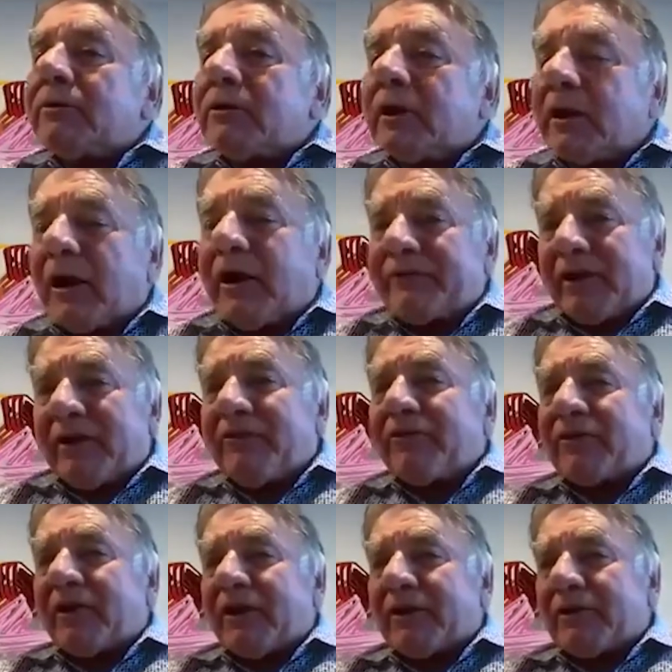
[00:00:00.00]
an IVF
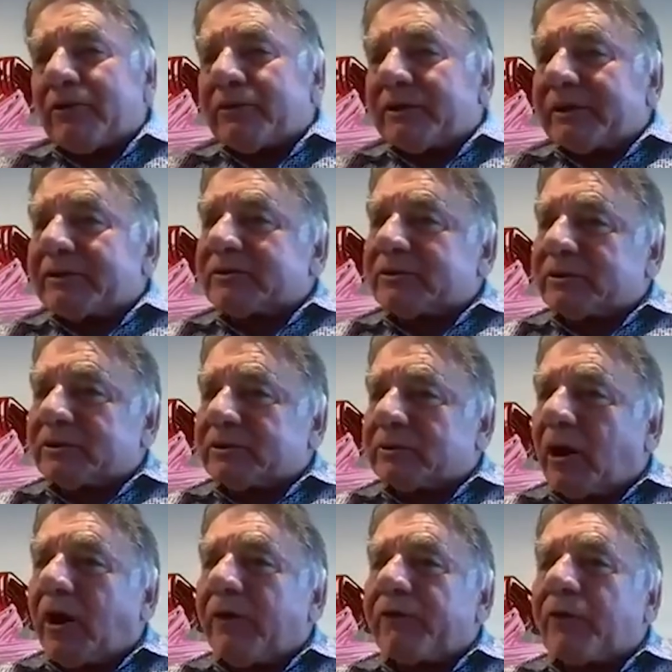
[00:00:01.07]
cycle is to
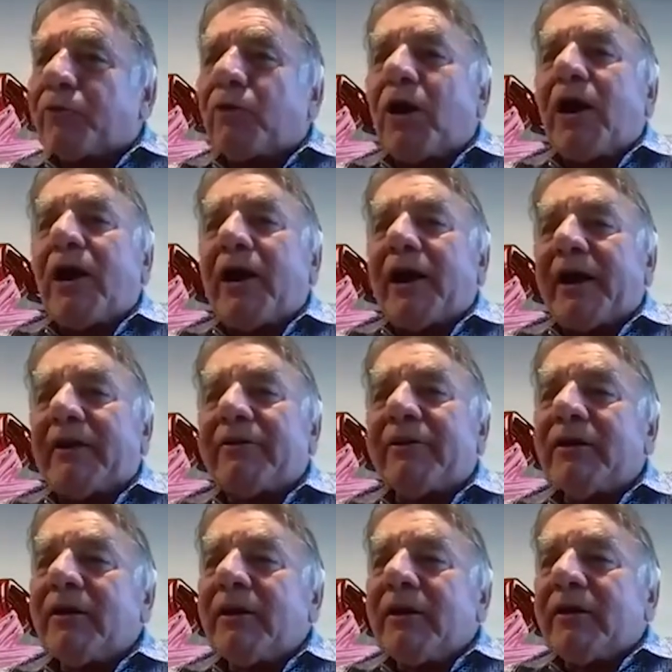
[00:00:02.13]
override
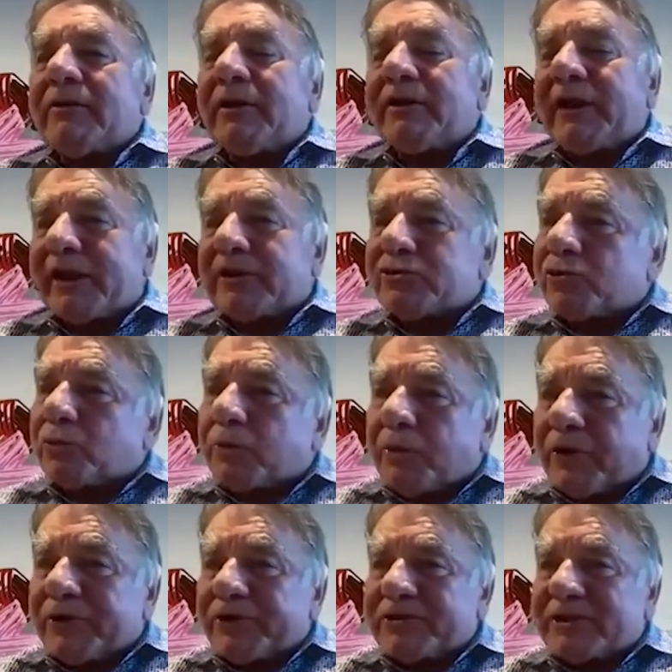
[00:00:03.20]
the natural
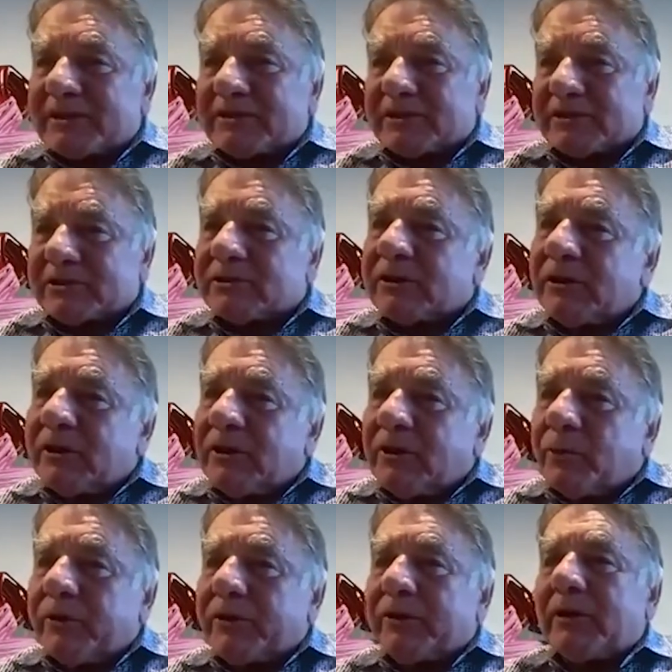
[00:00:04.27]
processes
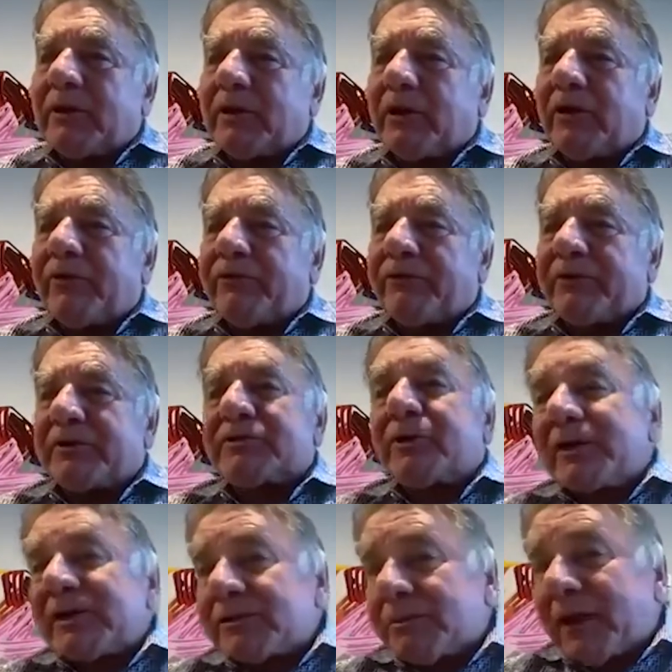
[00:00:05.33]
within the ovary. So
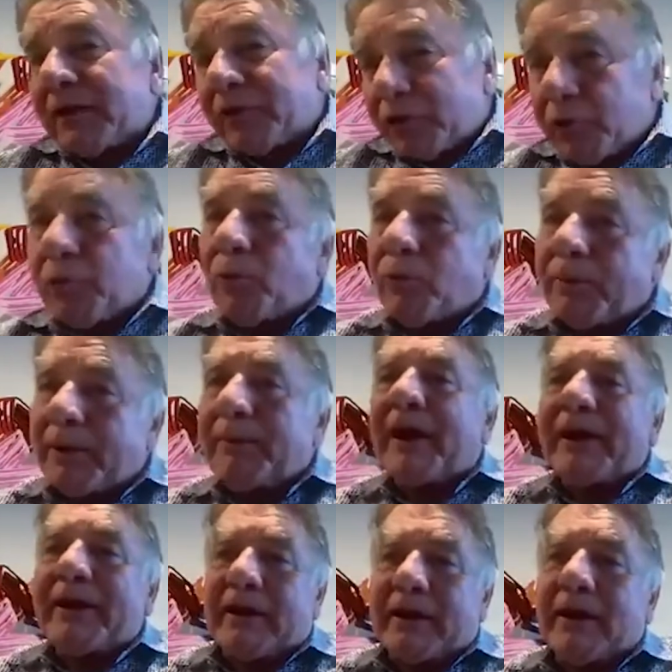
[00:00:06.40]
each month you will be
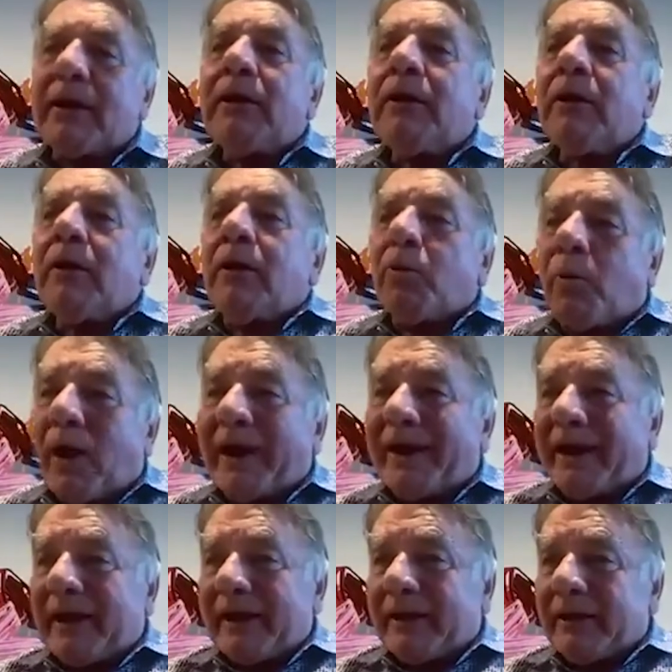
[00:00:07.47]
making 1
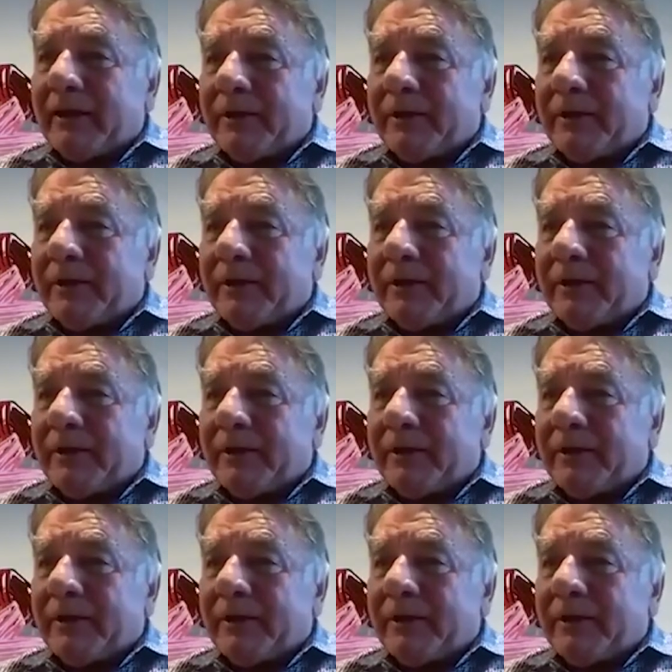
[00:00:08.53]
egg.